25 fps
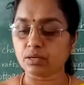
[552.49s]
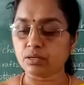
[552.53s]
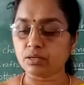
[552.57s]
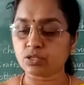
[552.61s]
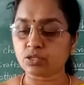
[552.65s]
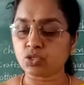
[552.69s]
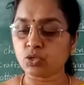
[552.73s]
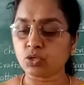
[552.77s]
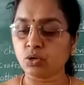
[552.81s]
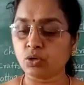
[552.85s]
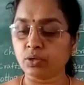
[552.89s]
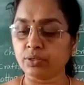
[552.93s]

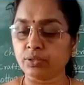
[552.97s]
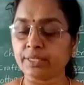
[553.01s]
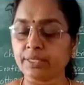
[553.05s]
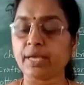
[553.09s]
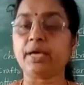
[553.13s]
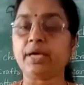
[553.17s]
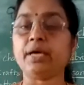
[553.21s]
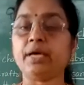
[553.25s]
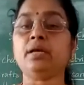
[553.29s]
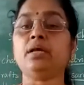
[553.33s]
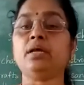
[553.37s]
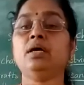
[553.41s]
So
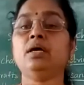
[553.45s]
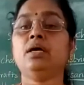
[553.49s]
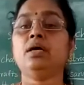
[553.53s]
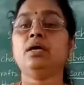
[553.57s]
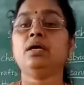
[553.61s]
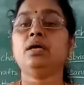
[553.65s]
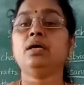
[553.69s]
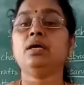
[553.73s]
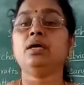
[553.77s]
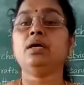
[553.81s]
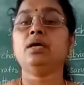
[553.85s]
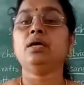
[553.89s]
there
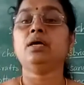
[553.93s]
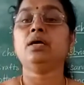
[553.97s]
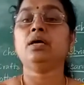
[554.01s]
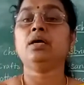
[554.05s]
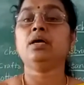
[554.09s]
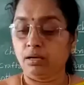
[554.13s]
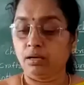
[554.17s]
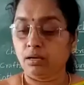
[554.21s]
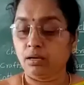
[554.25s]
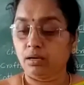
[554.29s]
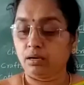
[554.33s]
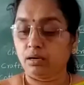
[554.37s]

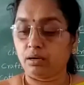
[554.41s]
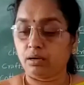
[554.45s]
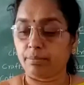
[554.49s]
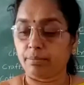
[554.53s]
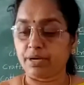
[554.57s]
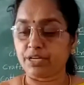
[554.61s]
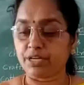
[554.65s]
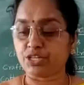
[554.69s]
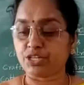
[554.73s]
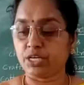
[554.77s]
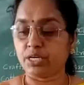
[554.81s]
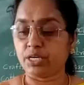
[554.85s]
the
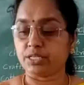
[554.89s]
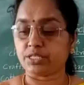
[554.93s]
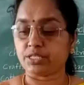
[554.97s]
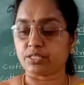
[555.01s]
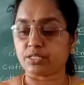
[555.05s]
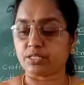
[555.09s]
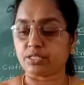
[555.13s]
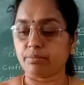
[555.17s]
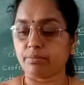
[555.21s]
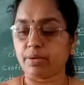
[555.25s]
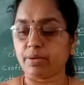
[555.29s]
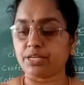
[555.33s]
machines
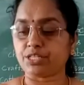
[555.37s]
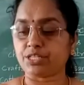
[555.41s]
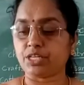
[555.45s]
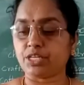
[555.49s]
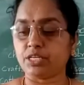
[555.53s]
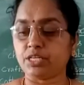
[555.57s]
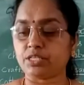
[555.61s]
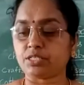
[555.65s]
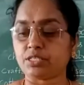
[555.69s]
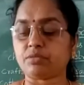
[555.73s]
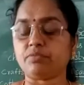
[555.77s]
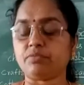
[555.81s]

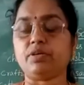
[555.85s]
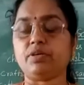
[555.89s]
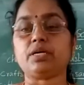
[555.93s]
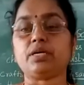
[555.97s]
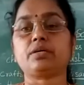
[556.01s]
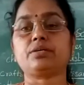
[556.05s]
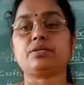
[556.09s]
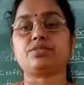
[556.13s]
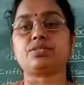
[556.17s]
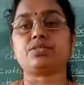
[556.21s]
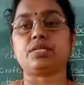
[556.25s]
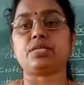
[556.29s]
were
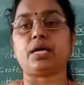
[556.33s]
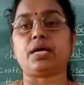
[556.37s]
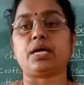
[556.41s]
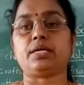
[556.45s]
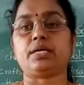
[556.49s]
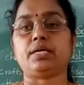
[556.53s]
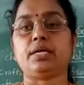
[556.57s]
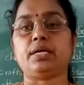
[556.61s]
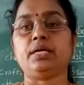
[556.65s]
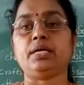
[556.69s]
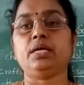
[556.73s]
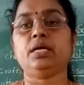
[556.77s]

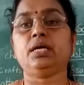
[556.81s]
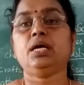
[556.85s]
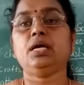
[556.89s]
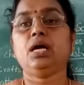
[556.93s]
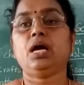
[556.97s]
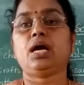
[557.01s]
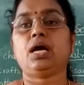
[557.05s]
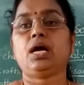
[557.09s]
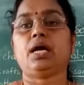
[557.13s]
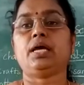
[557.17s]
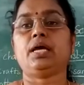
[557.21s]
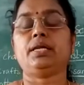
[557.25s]
started,
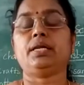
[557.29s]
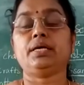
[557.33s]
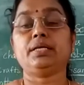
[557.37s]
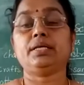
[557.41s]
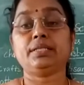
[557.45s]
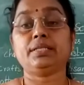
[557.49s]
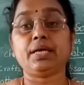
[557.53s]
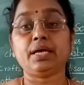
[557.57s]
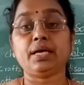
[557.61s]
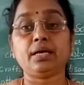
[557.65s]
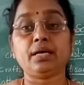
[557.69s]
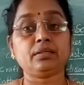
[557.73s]
and
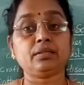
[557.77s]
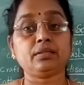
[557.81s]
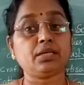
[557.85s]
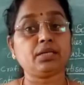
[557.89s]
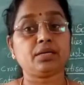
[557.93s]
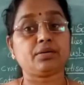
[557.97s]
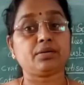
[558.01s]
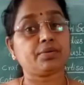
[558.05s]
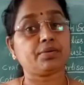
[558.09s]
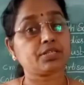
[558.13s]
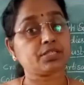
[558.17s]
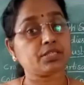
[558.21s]

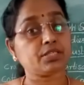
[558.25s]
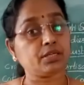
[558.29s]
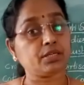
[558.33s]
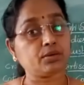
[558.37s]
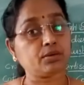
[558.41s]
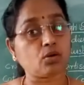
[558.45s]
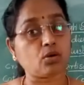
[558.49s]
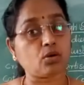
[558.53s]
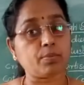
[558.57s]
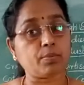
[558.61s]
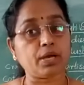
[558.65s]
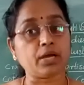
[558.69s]
there was a
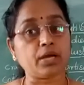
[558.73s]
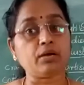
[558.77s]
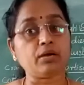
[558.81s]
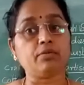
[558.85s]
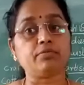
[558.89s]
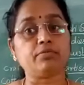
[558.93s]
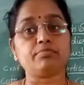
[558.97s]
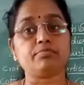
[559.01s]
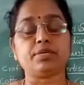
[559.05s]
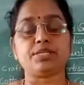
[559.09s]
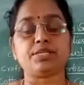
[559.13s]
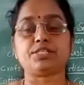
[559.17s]
drawback
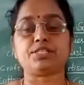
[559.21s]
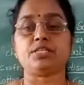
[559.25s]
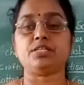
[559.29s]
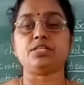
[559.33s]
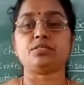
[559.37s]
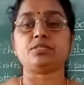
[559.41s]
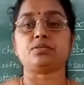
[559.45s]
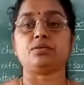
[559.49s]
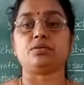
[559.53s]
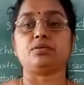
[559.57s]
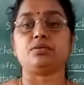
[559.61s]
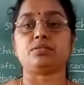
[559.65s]
of
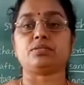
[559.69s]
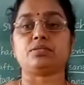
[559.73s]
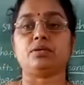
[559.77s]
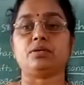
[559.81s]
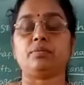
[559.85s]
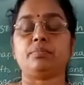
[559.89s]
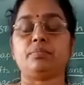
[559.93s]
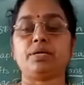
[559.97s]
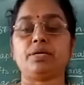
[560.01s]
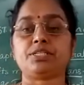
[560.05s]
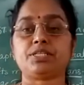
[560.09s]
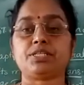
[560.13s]
machines also,
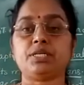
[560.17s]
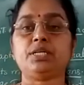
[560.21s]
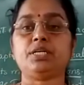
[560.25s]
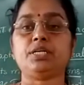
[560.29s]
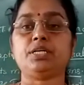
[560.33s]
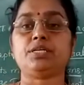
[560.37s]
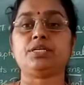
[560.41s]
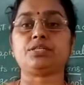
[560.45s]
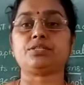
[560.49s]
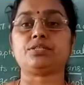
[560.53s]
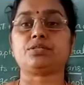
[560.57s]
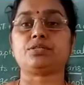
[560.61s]
machine
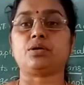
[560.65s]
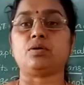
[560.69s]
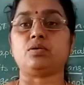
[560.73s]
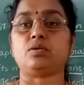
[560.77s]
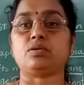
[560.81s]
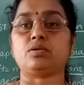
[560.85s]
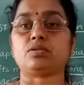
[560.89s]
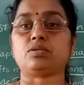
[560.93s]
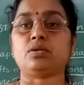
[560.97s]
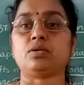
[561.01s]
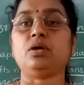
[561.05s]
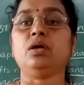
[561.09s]
industry
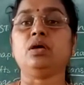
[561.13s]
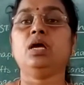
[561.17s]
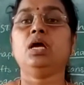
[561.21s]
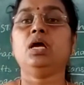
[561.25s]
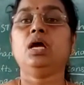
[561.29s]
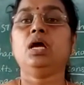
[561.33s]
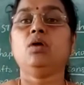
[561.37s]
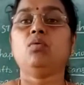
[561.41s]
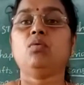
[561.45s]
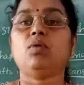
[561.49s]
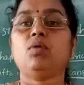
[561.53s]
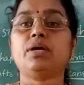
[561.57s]
also.
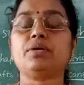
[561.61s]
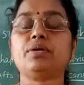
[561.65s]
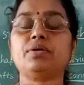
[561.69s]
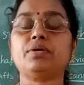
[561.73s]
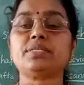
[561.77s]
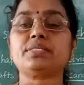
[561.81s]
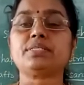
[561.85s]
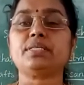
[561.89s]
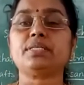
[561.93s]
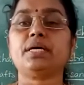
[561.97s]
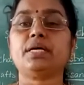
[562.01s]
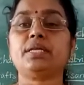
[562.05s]
What
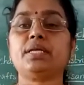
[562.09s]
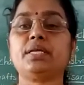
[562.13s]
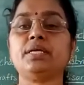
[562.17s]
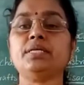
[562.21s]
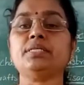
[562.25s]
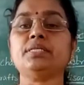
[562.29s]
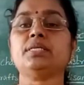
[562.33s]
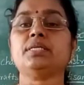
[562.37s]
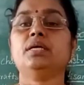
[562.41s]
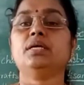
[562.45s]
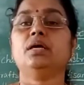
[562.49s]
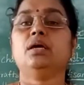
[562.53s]
was that is,
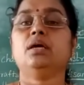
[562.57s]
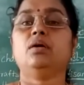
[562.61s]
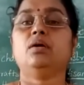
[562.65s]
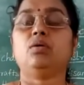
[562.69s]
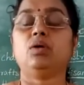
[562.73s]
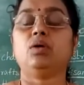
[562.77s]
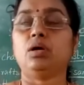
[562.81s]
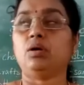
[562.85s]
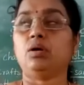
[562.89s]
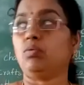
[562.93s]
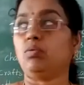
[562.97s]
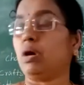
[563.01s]

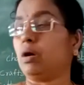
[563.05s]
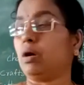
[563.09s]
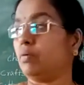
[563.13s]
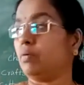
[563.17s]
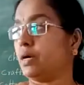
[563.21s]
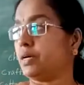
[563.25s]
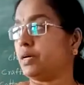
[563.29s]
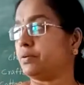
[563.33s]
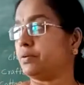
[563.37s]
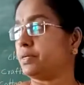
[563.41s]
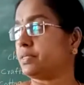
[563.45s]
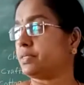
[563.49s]

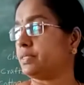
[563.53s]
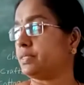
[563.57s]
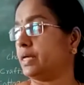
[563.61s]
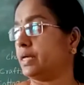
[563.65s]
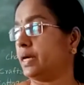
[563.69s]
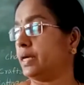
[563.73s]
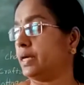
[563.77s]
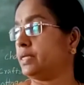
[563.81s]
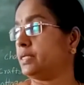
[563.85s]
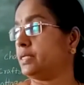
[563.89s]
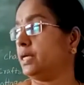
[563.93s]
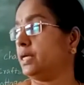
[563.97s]
what was
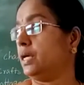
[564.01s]
that?